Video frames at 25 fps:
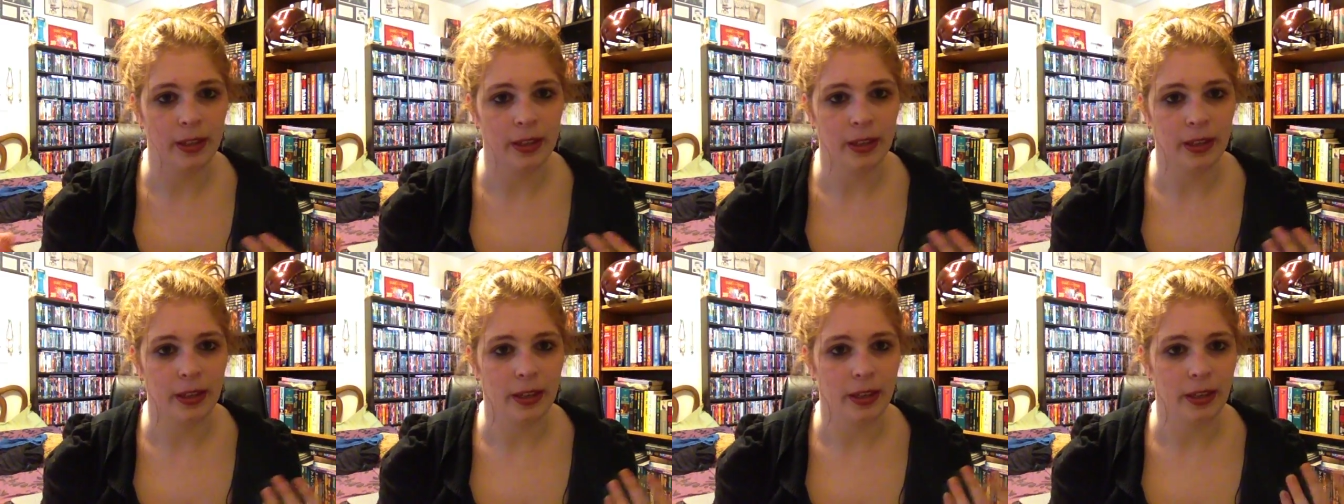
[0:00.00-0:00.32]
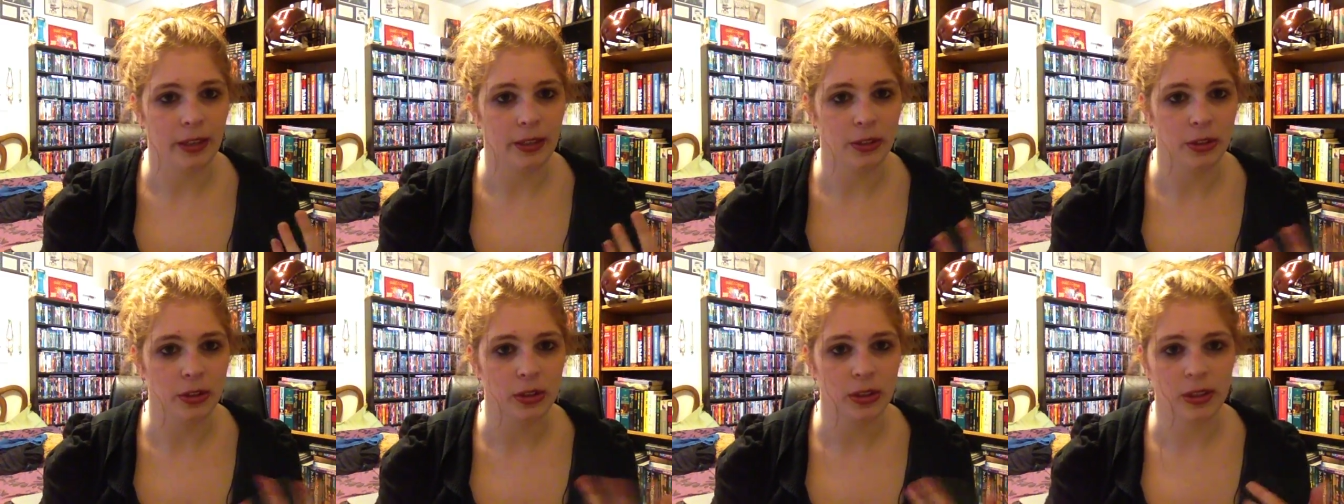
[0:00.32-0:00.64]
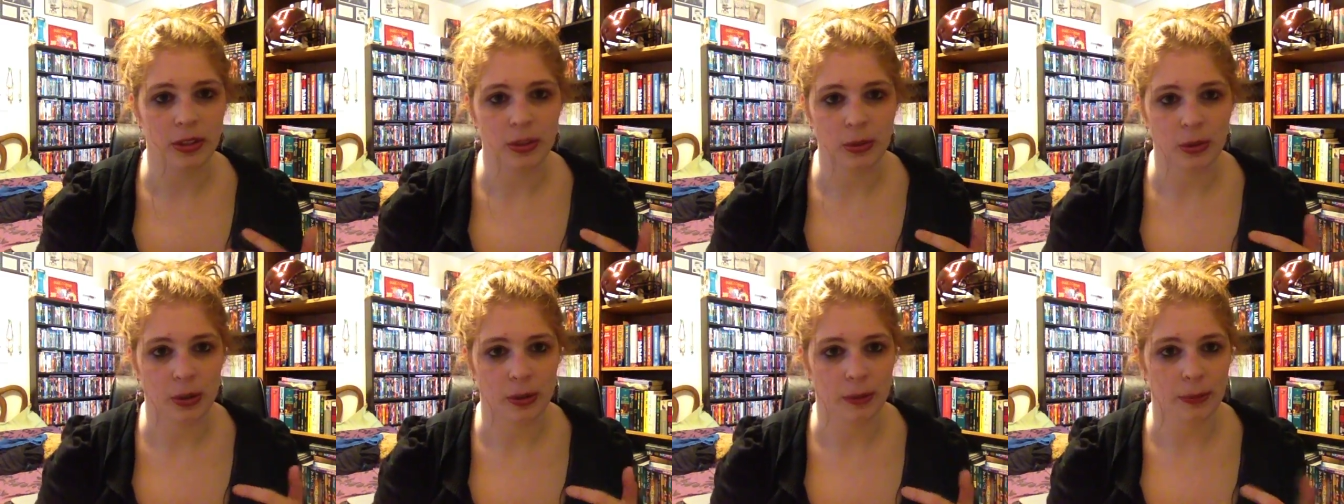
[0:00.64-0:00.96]
Like I usually
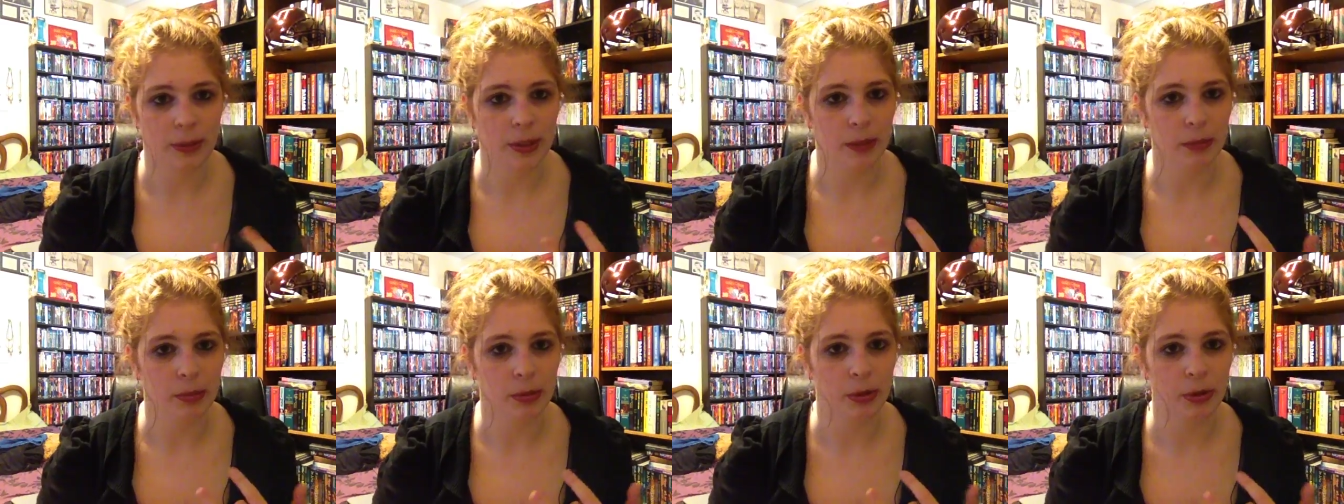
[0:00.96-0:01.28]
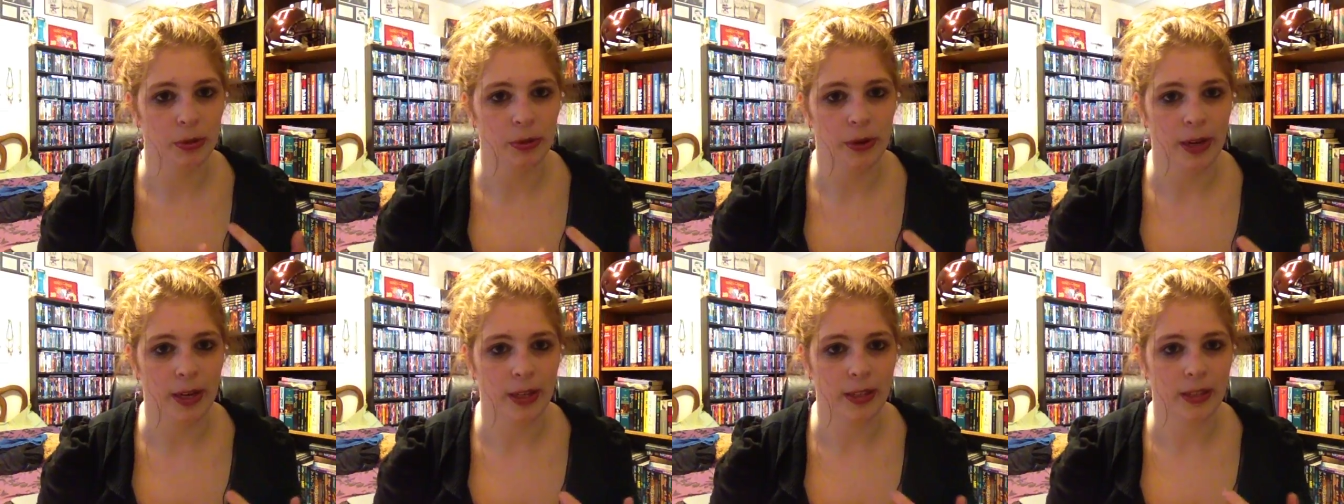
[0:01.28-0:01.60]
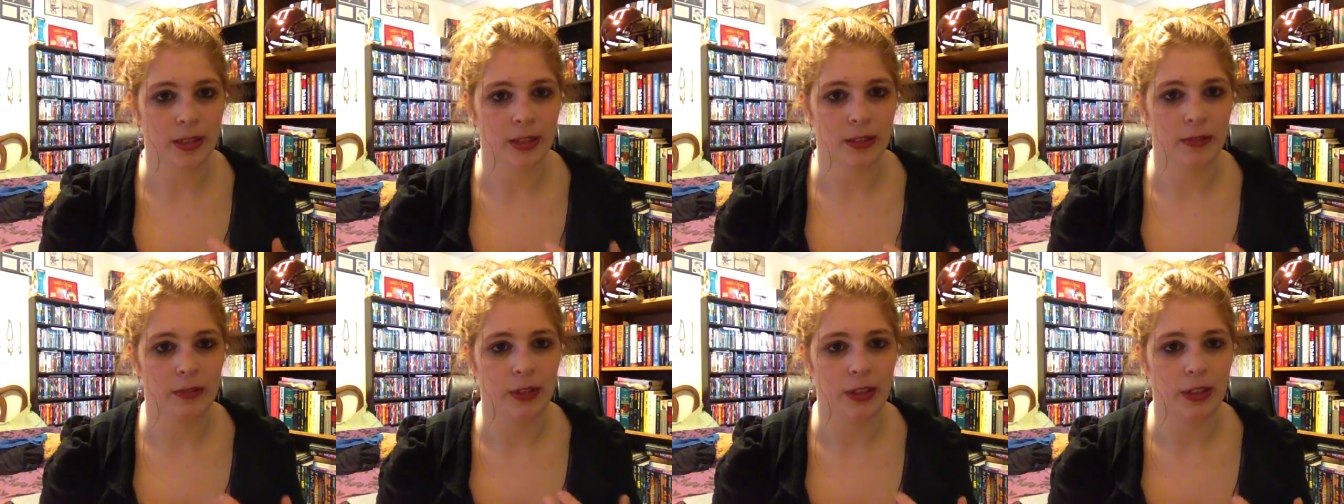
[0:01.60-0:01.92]
sort them into
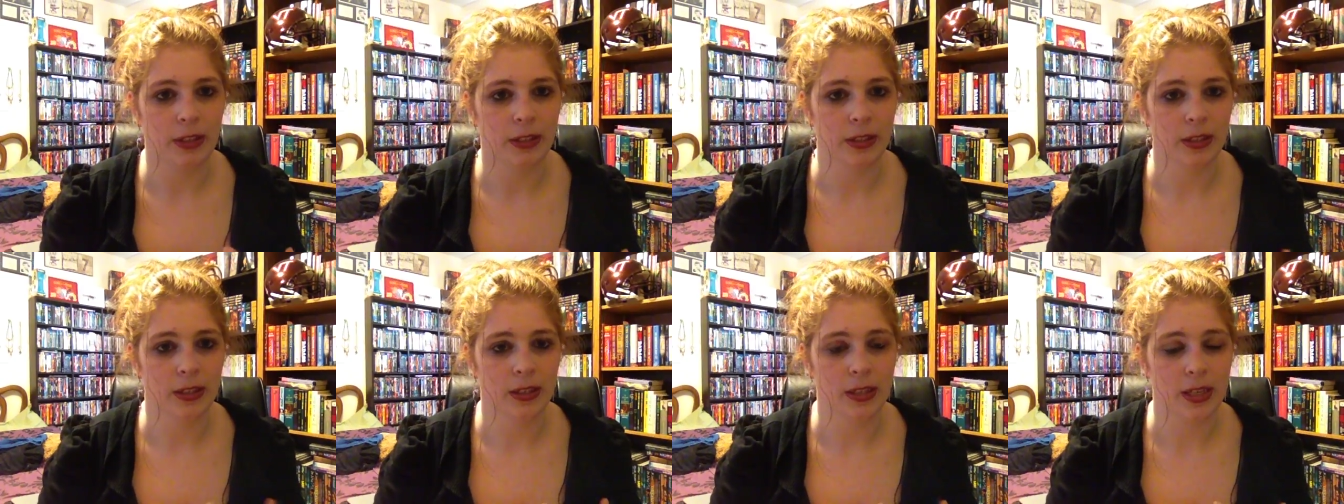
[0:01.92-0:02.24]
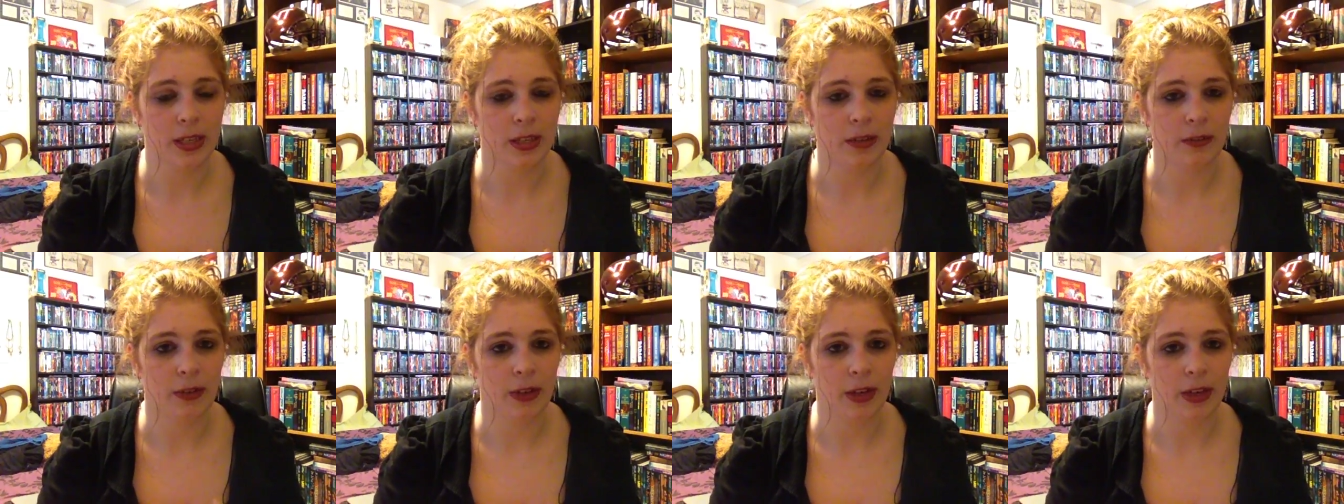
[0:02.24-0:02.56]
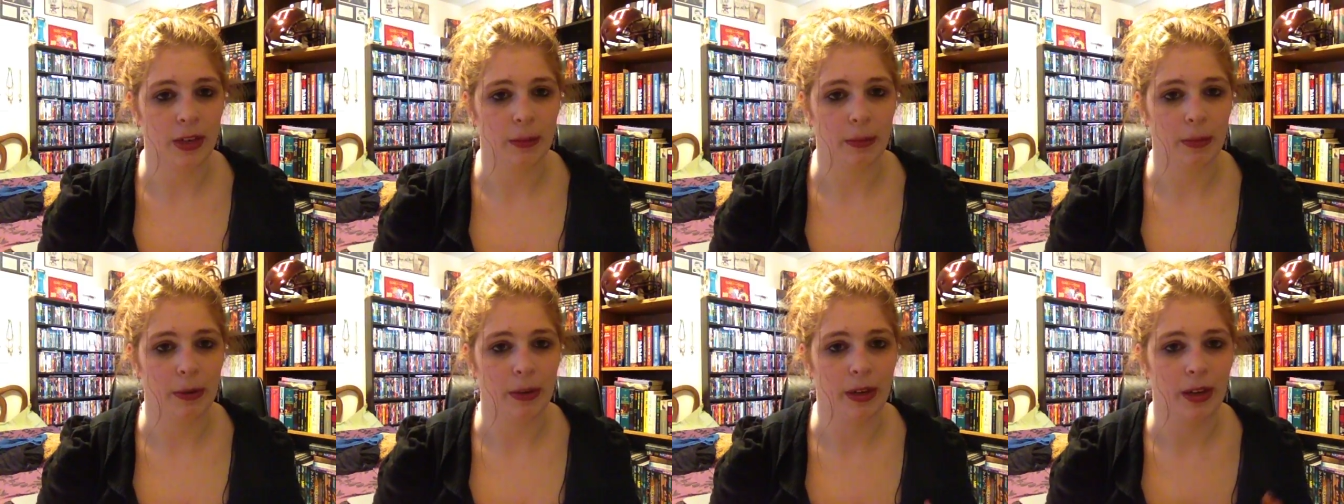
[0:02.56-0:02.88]
Blu-rays, DVDs, and
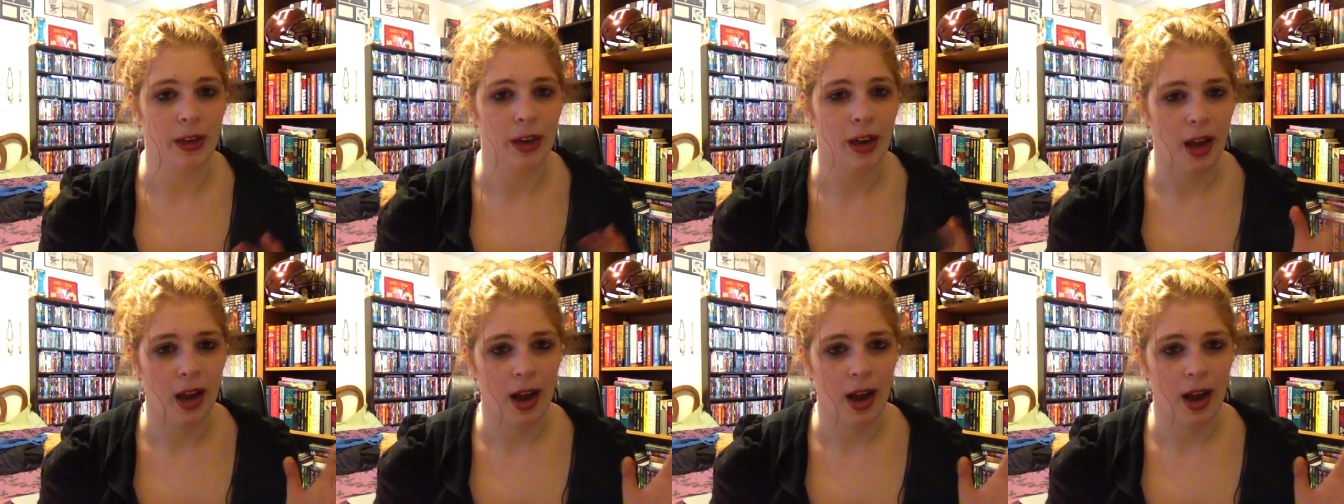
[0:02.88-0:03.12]
TV, but